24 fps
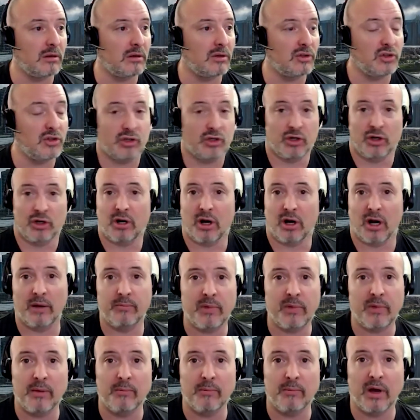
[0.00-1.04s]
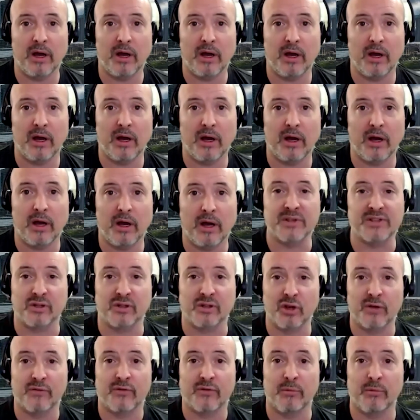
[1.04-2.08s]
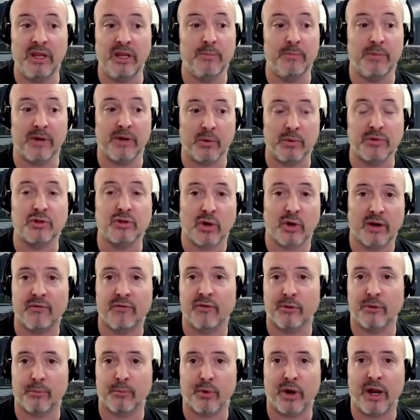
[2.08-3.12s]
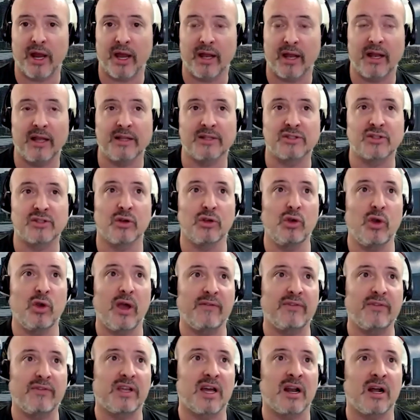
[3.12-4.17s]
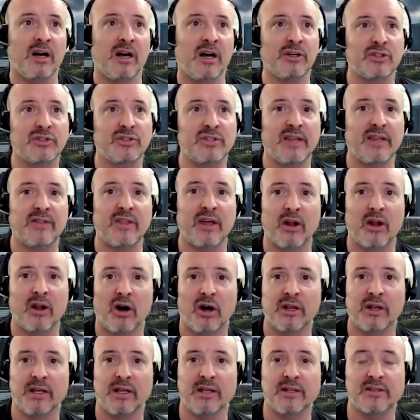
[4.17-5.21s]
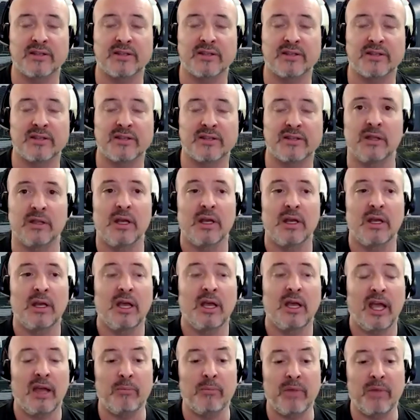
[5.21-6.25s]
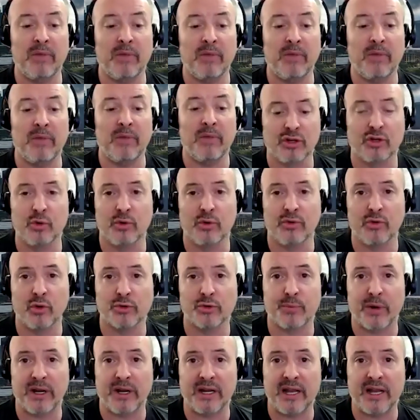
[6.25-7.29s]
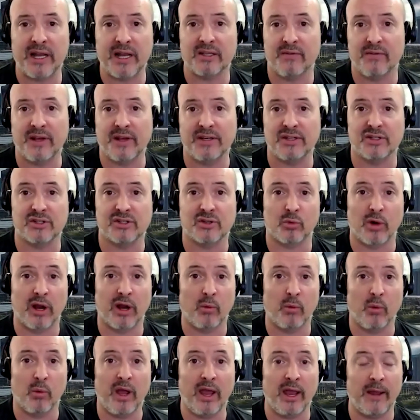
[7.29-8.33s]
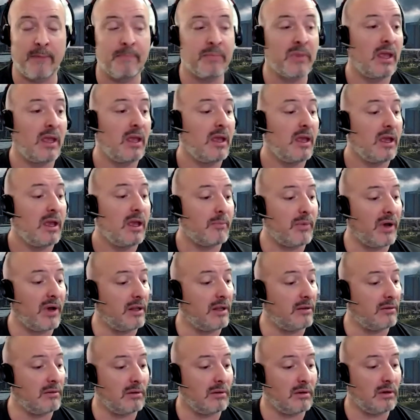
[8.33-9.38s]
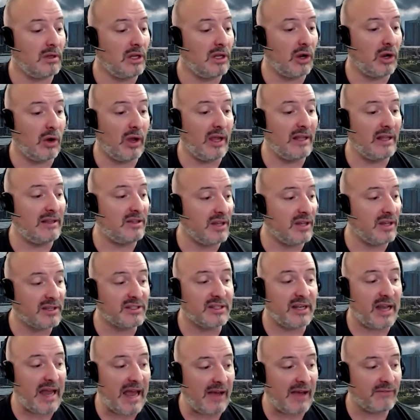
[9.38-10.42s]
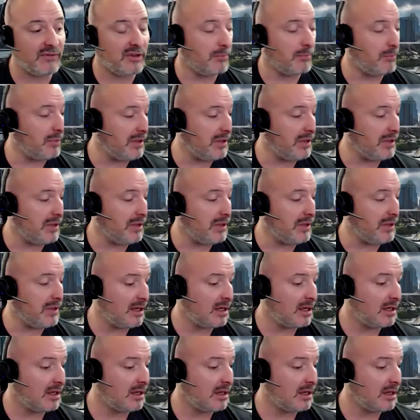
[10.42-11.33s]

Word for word: Sure, I, I, that wasn't good for me, but it was great for the brand. And so you have to kind of understand that audience and and make sure you're doing those brand activations the right way. But you know, it doesn't have to be.